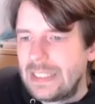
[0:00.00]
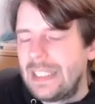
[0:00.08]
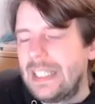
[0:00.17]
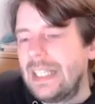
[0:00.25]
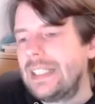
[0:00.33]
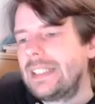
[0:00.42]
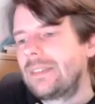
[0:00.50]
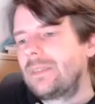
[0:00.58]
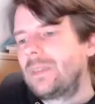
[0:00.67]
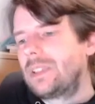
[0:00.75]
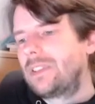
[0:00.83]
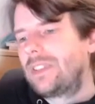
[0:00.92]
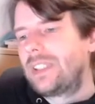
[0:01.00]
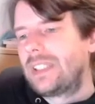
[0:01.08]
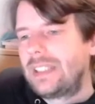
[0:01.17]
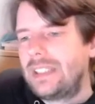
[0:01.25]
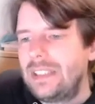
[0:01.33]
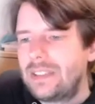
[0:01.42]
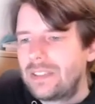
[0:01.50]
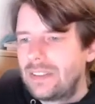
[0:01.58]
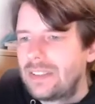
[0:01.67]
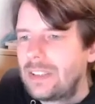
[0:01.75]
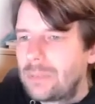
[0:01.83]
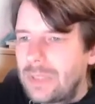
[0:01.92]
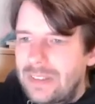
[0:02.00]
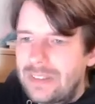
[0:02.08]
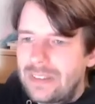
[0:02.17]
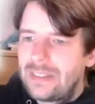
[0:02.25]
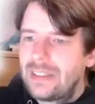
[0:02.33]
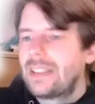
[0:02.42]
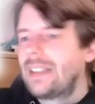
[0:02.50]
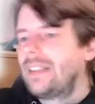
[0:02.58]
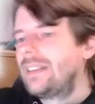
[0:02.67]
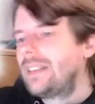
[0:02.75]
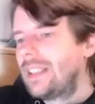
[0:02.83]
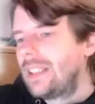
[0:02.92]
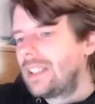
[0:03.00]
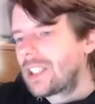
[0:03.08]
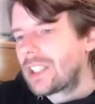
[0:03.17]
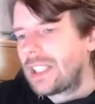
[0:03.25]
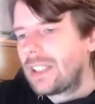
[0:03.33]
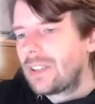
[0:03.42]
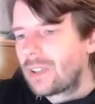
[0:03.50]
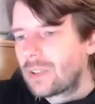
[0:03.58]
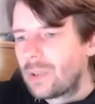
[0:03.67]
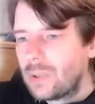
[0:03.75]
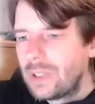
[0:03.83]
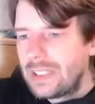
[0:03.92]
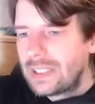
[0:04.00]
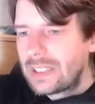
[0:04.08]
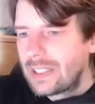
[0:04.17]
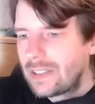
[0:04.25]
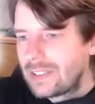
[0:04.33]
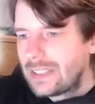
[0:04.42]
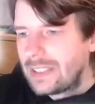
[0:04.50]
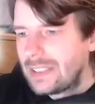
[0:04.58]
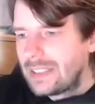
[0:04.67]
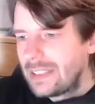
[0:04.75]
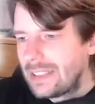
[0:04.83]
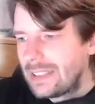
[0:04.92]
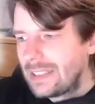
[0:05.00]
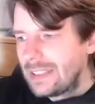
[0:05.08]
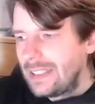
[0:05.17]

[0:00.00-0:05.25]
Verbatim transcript: And one of the interesting bits is that SDH can not only carry uh,